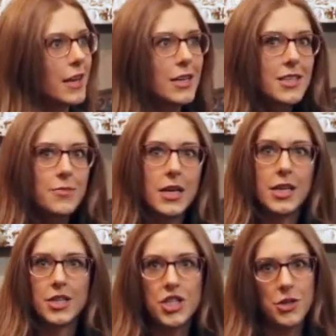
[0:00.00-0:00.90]
that's a
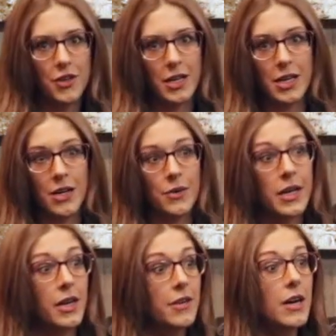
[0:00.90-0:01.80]
main issue right now.
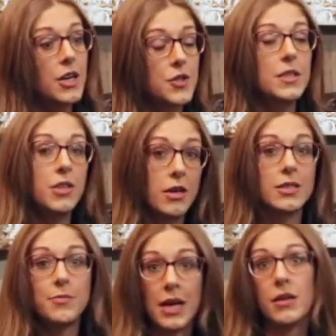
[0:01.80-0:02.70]
And I've actually talked
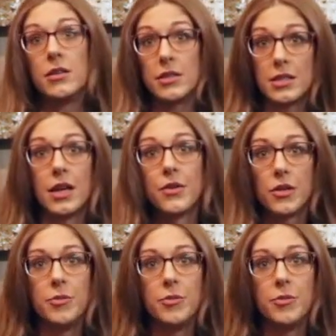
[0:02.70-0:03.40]
to parents in other